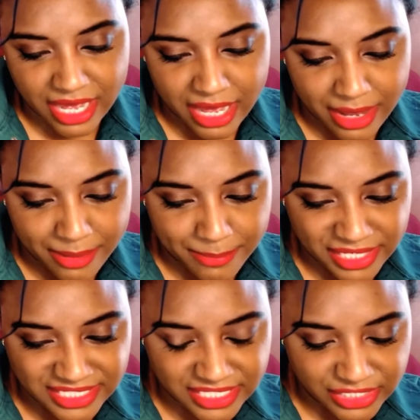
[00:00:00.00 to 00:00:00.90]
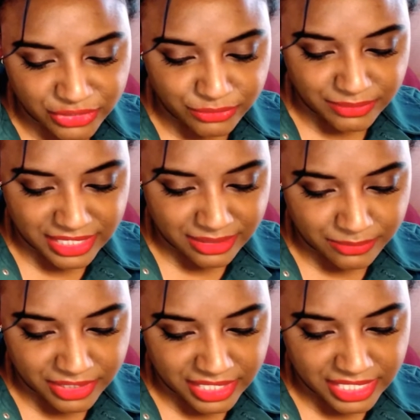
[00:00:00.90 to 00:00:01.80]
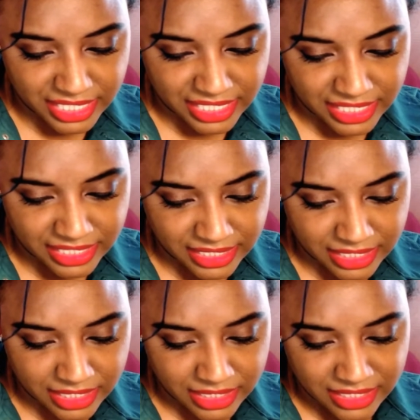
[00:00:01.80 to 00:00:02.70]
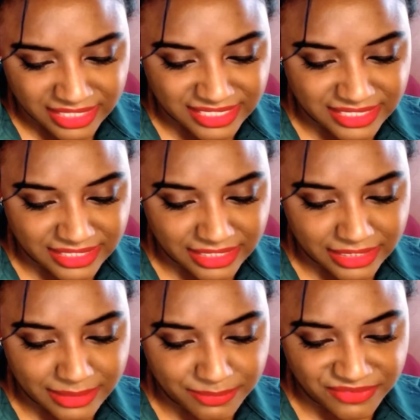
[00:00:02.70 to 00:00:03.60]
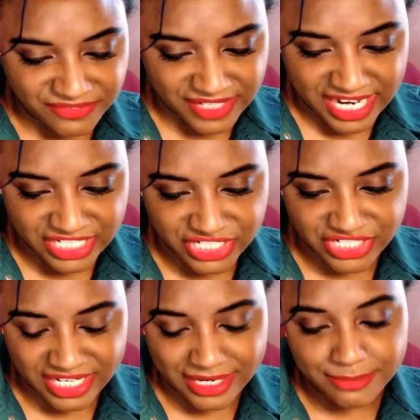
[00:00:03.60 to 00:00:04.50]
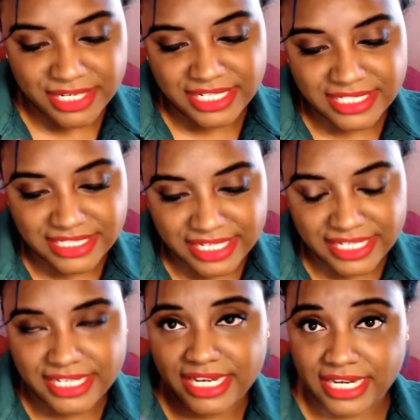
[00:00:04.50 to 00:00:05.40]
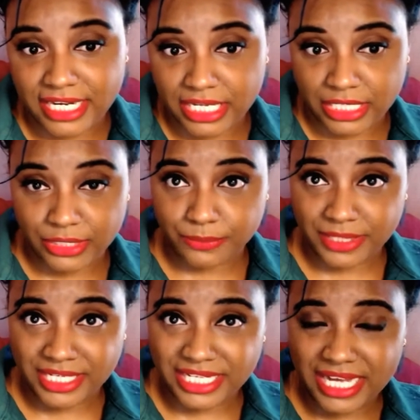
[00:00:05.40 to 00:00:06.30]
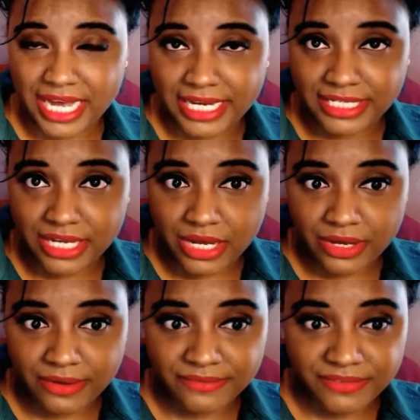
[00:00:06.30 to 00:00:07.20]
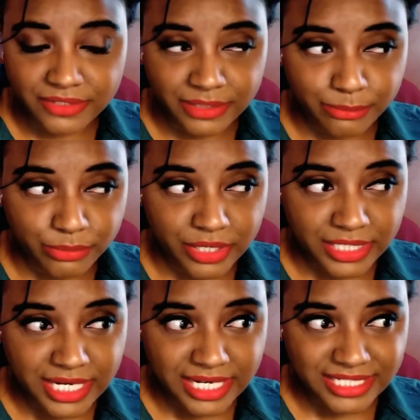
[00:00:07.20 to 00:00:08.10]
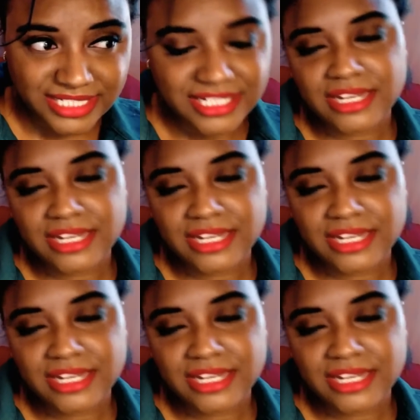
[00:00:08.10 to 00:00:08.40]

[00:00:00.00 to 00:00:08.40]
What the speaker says: It's a Korean one, and this is the Lip Flash Jam. It is like a liquid kind of lip product.